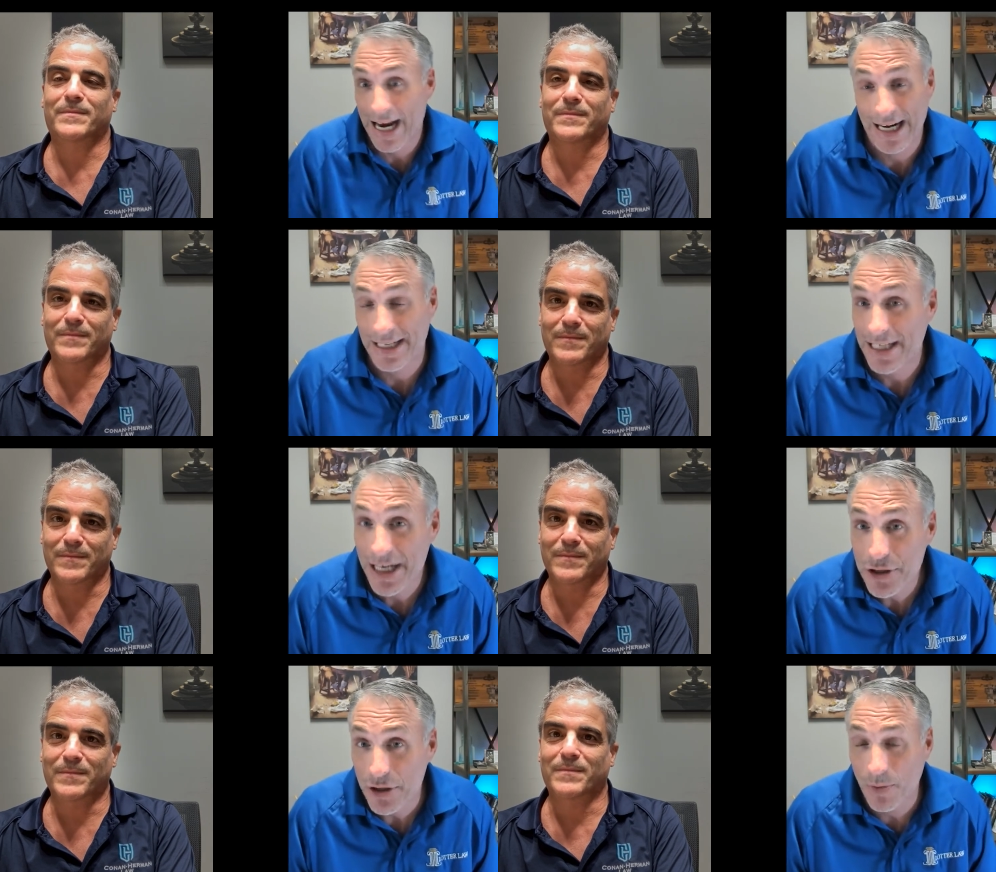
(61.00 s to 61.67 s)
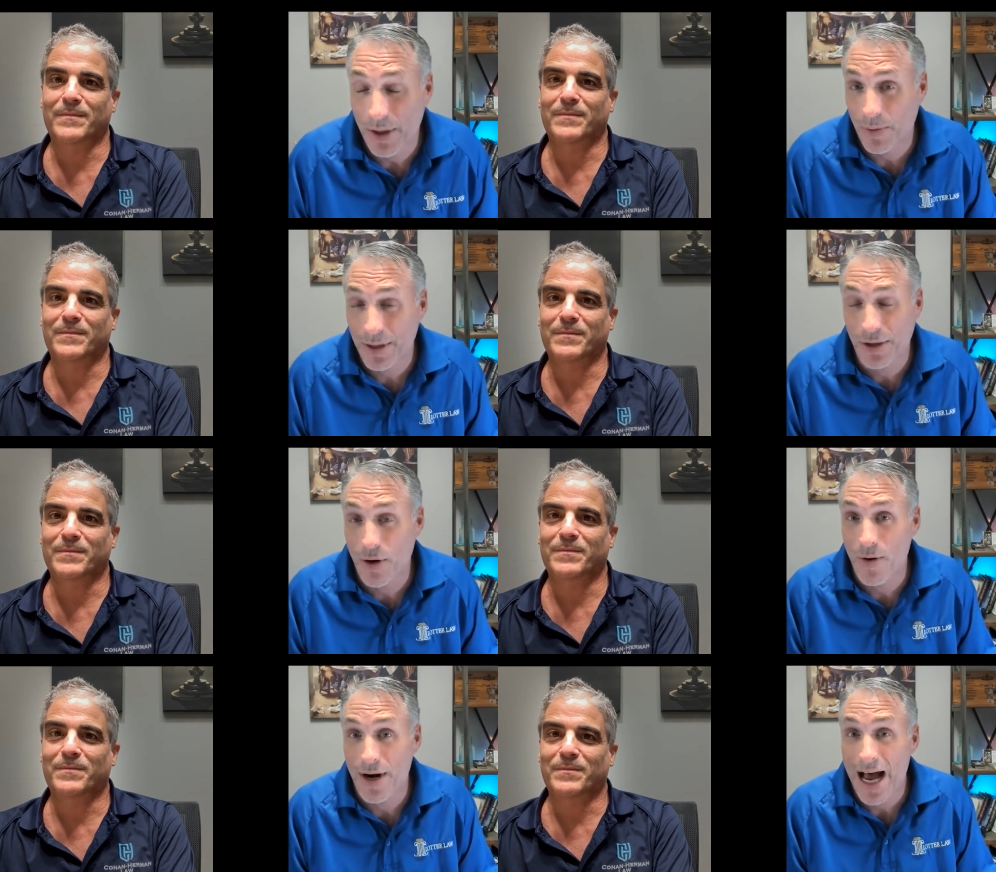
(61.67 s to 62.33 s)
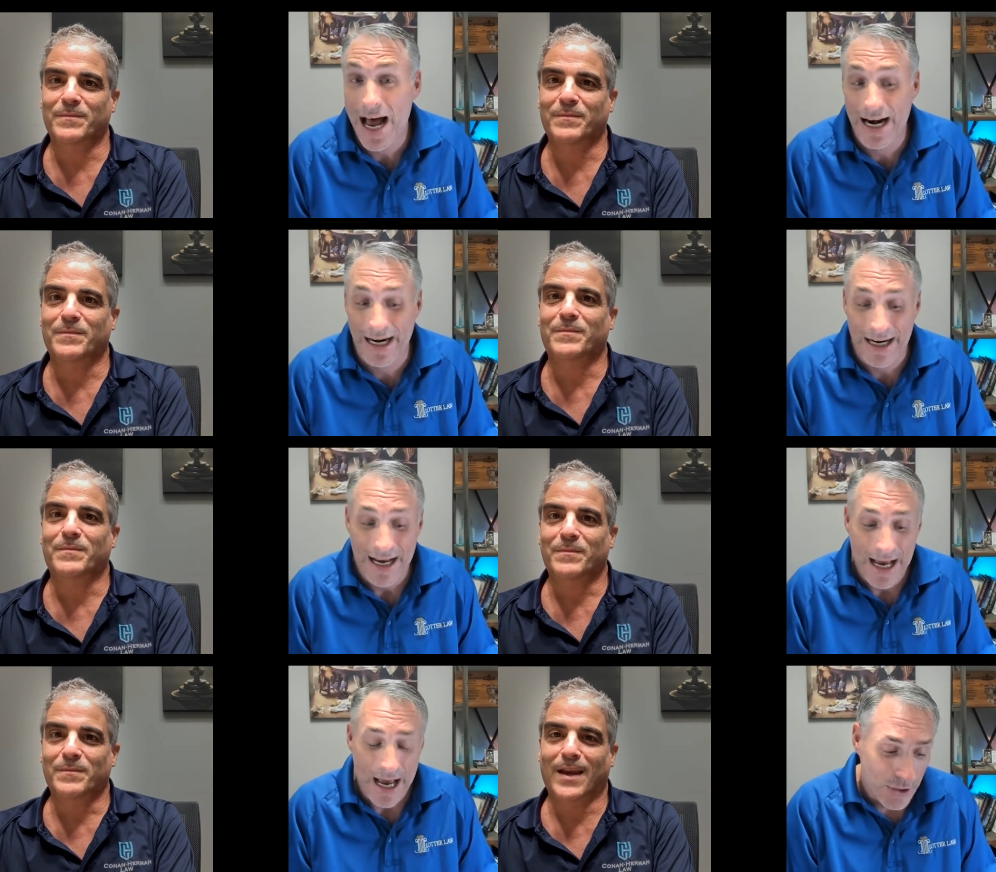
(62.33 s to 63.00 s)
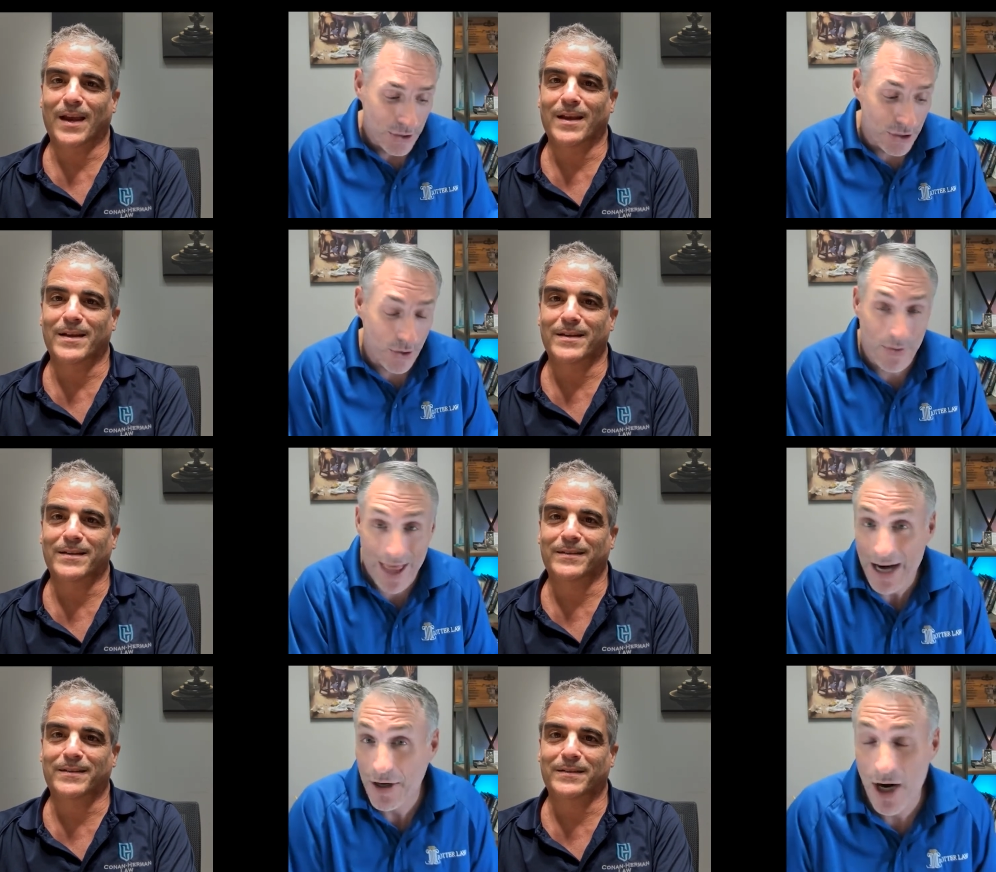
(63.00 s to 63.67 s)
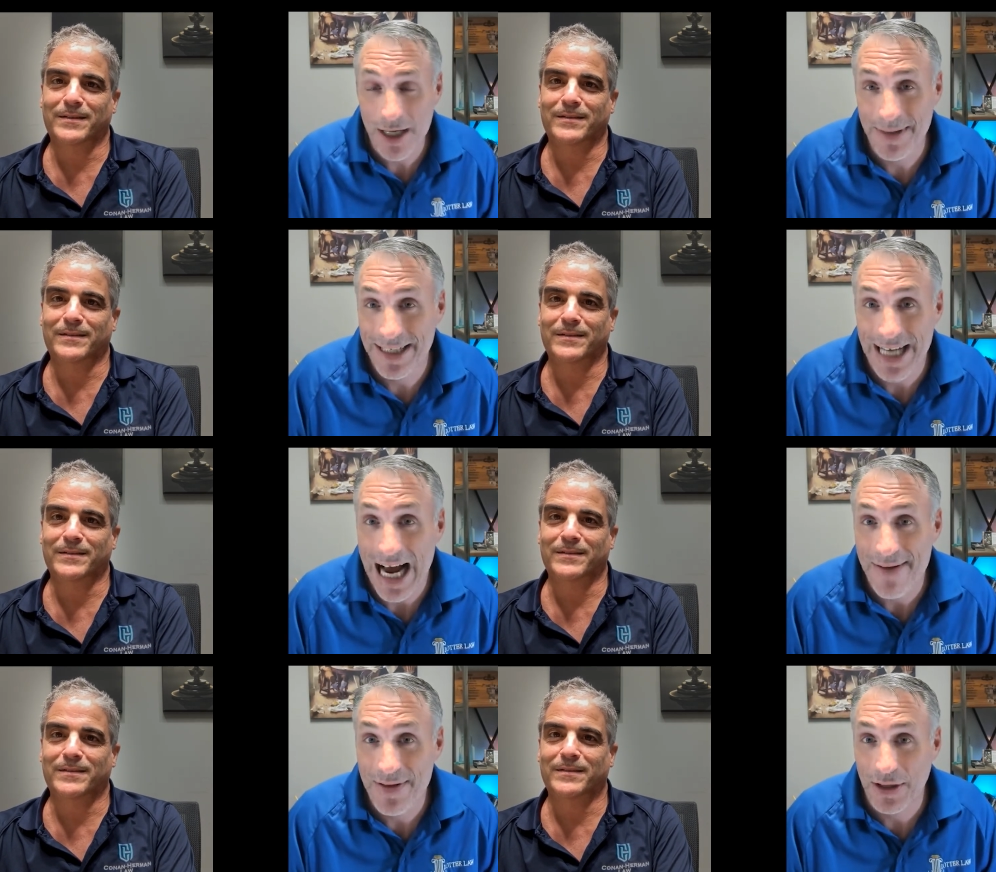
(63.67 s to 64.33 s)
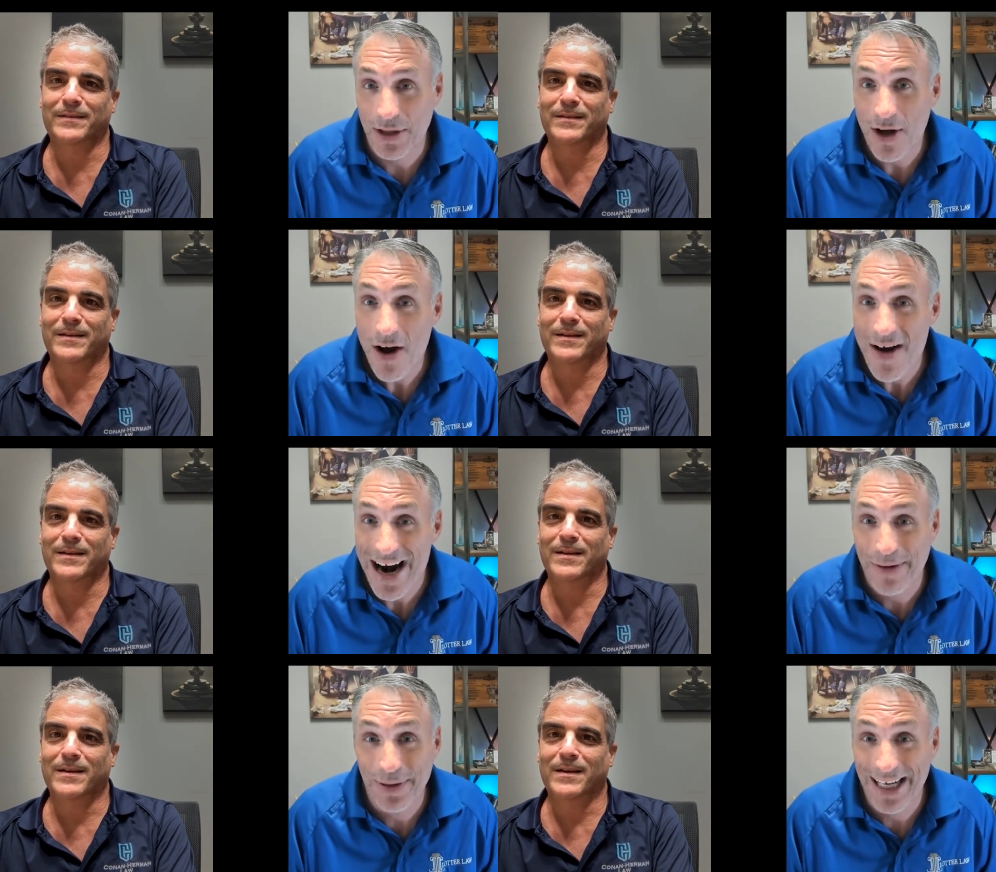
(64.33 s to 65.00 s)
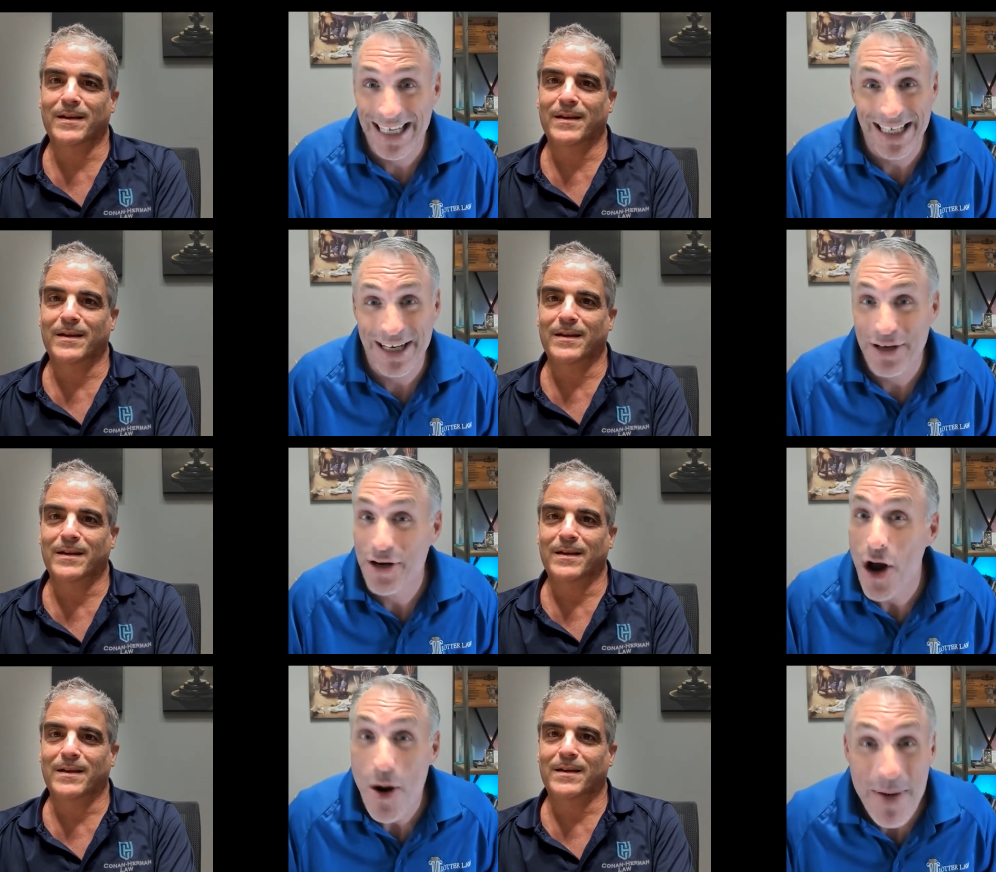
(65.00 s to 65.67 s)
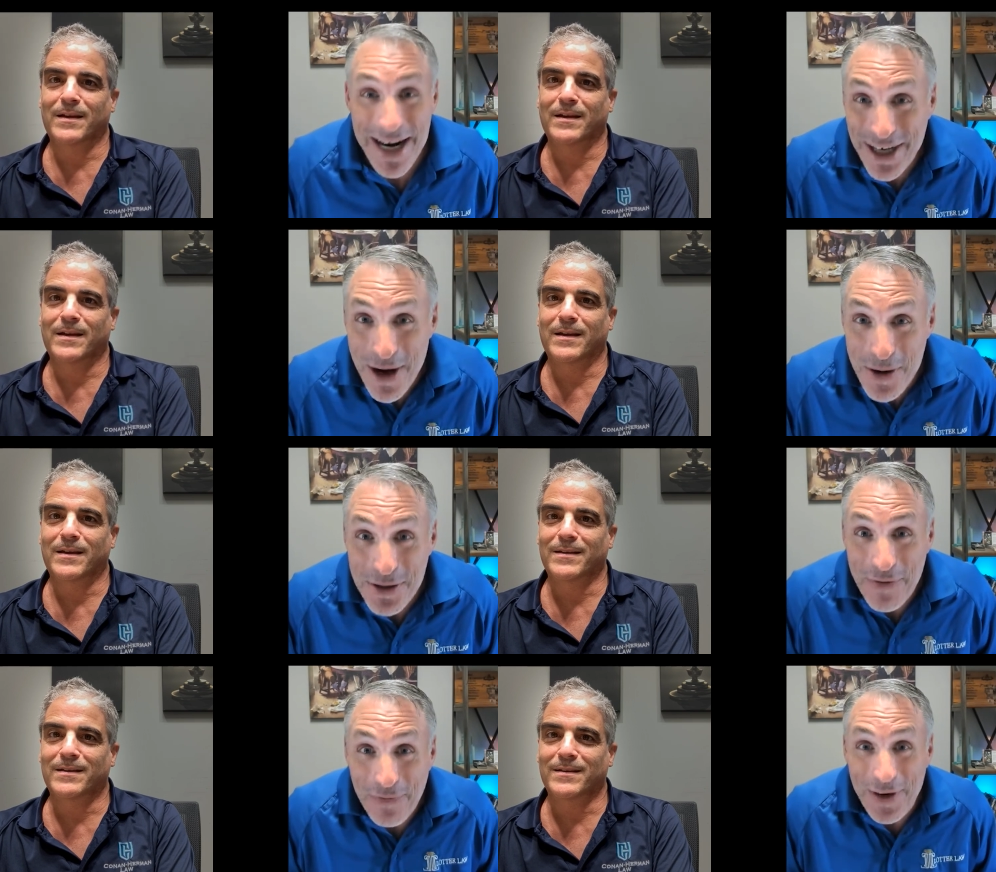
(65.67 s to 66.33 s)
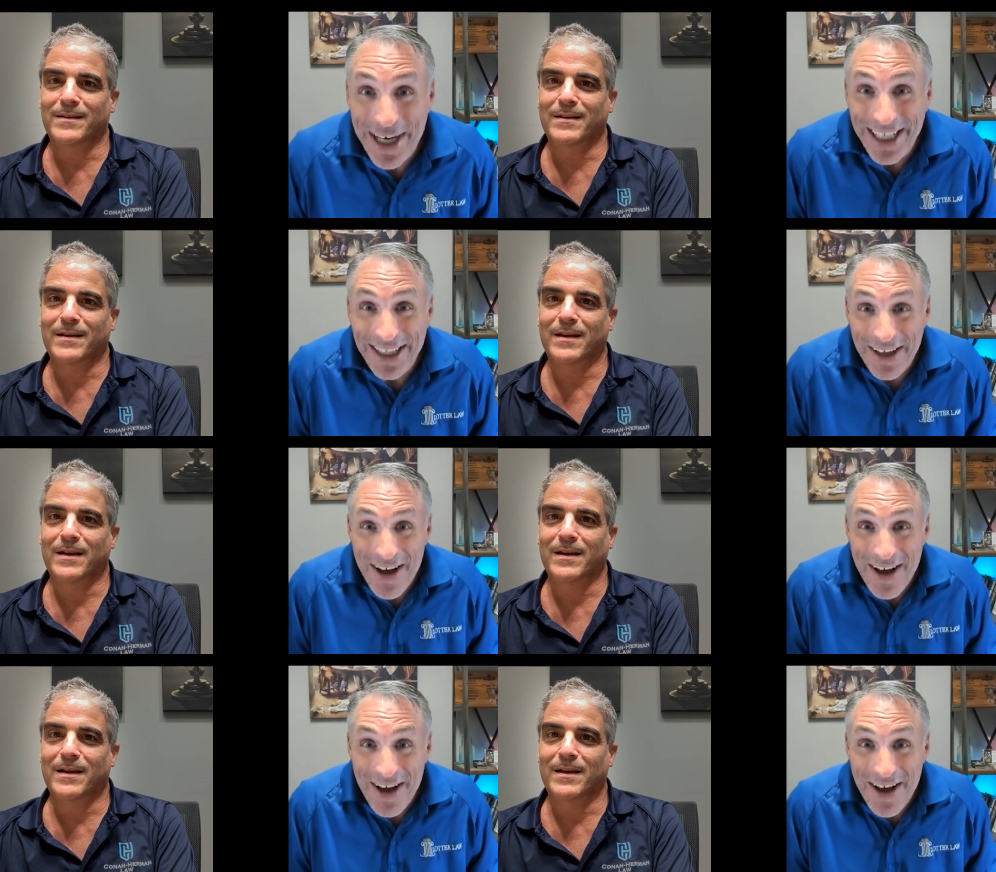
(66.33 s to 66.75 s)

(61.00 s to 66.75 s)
Speaker 1: I got to teach them what, what's going on. And so that caused me to dive into the law, and I realized that nobody knows the freaking